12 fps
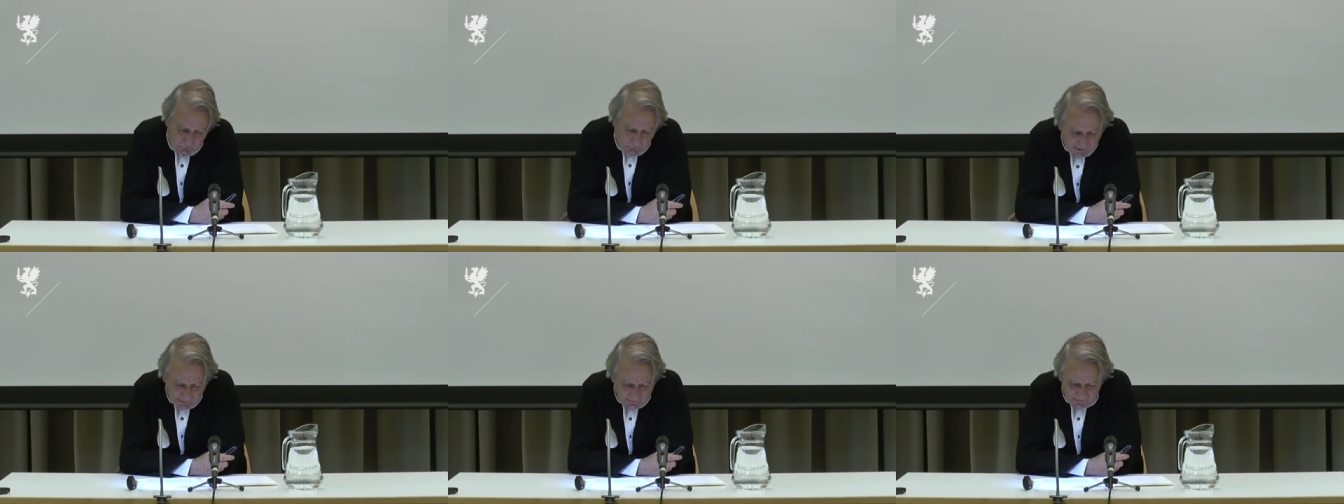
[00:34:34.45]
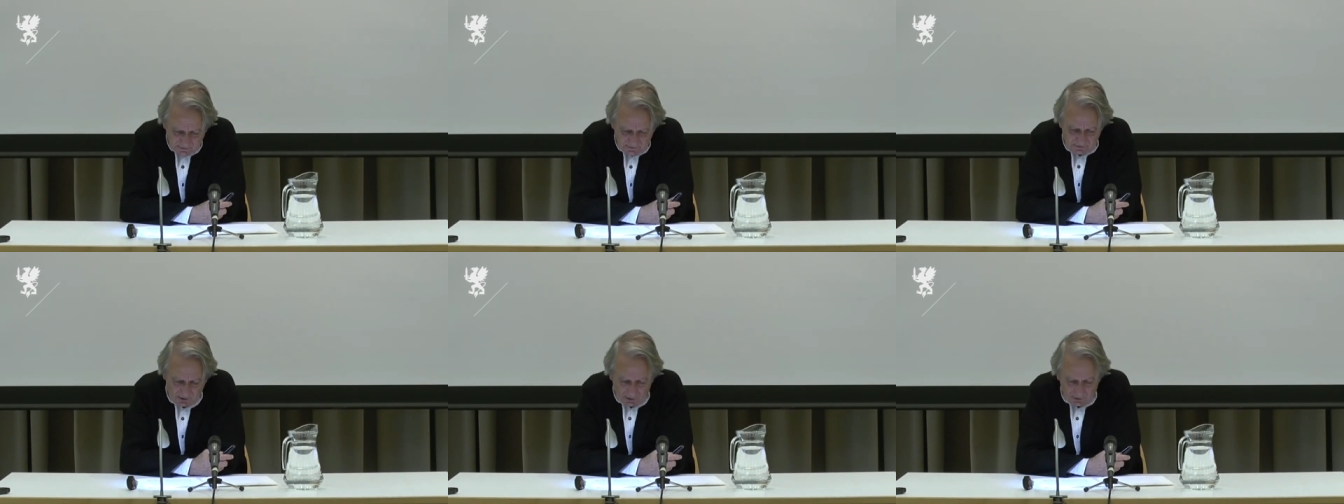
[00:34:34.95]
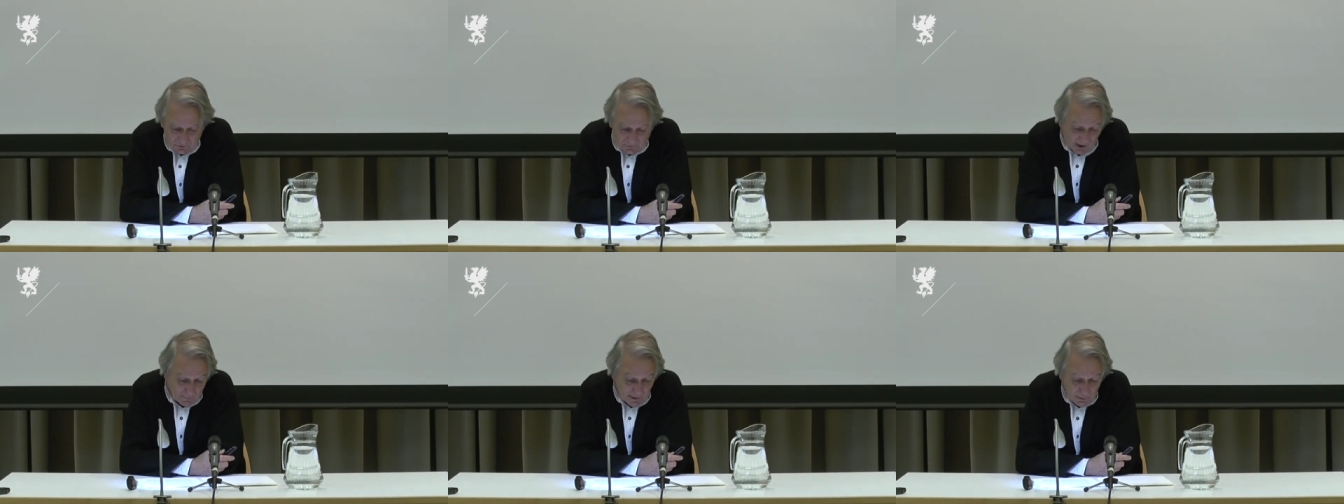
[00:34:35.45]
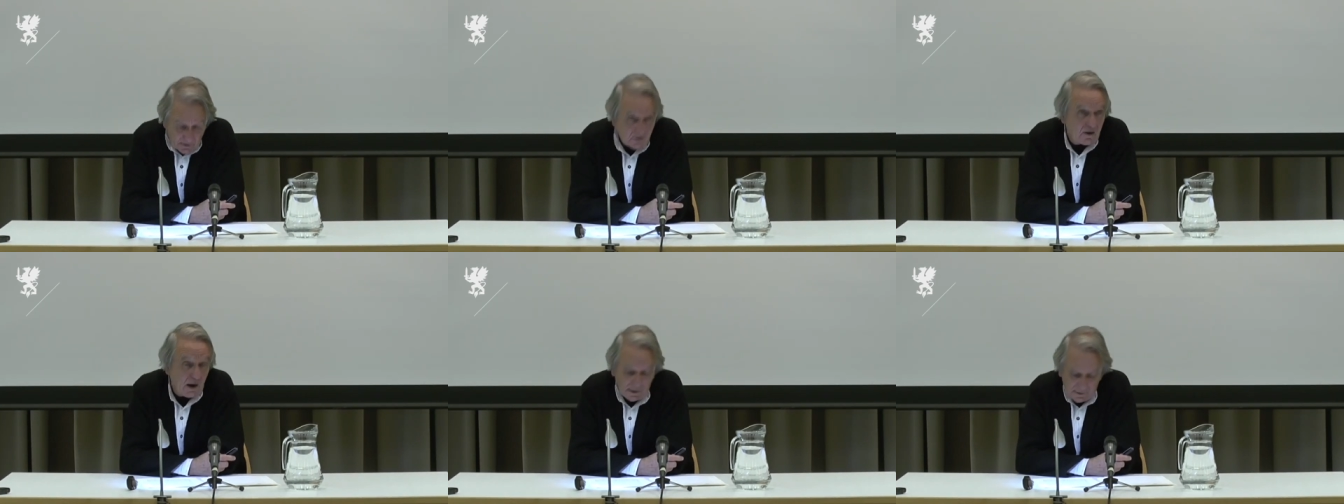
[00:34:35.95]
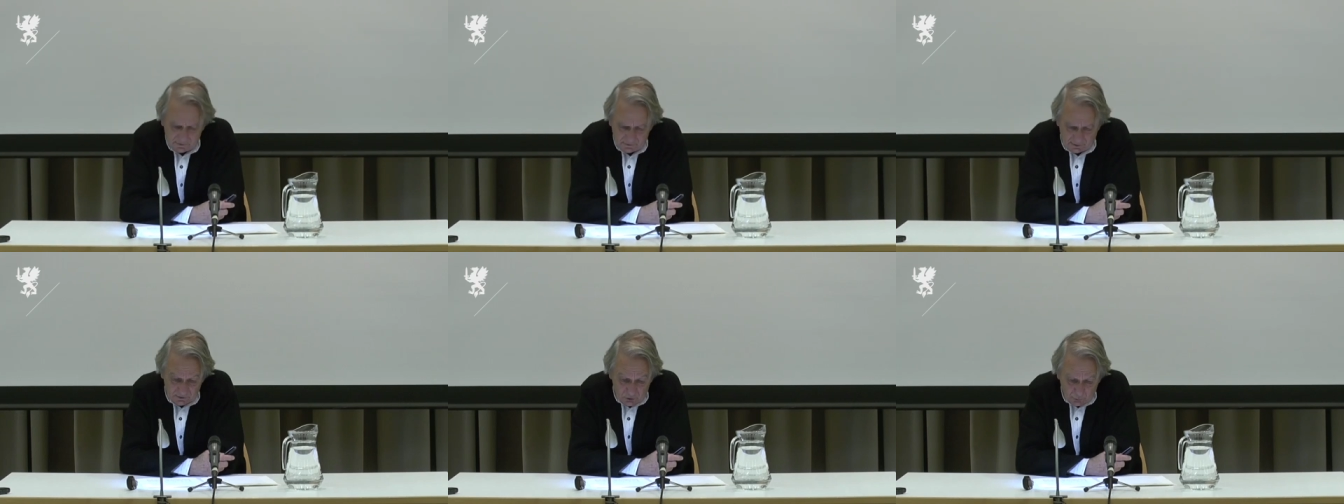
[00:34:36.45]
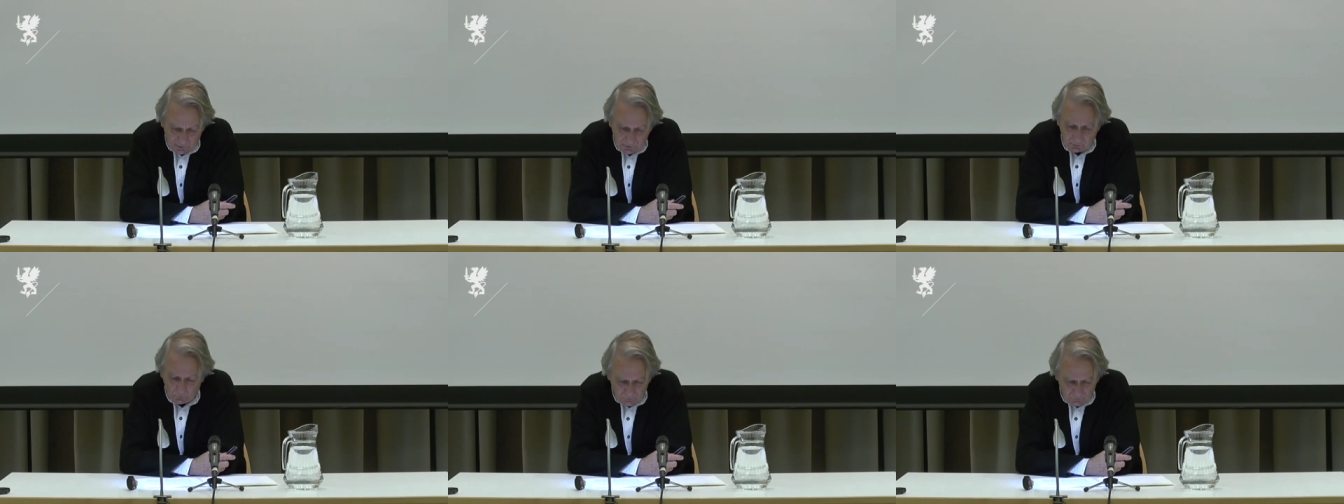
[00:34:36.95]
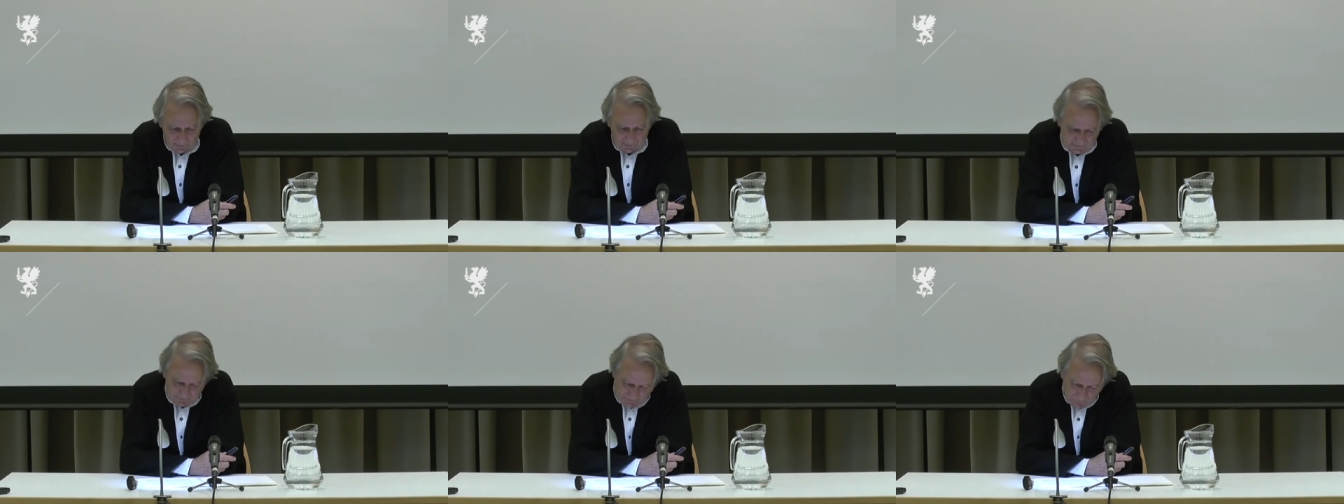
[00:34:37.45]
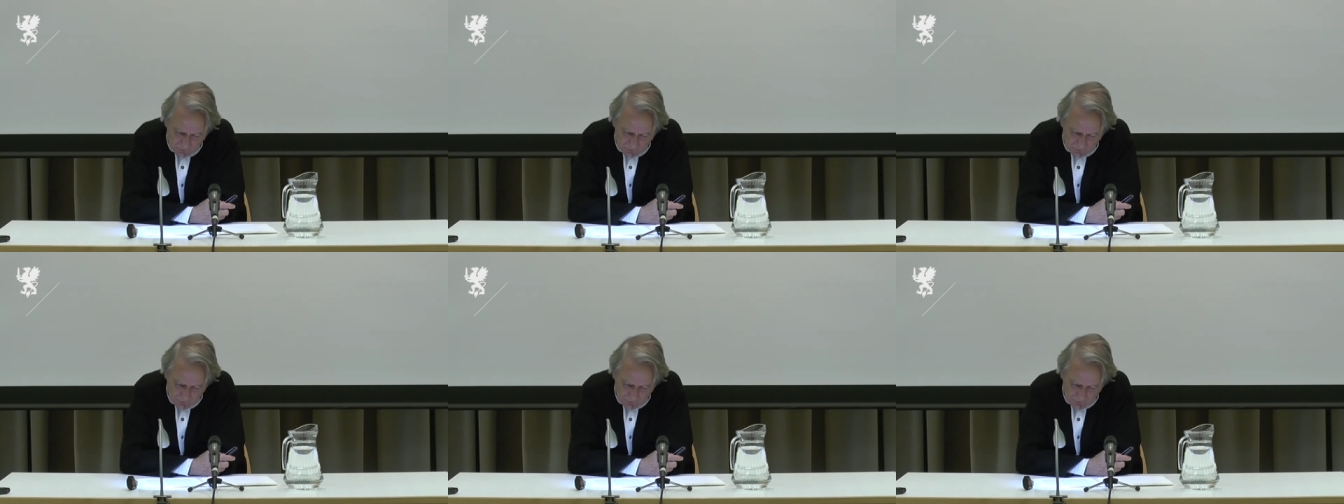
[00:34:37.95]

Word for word: We can say the art of American light and Greek movement,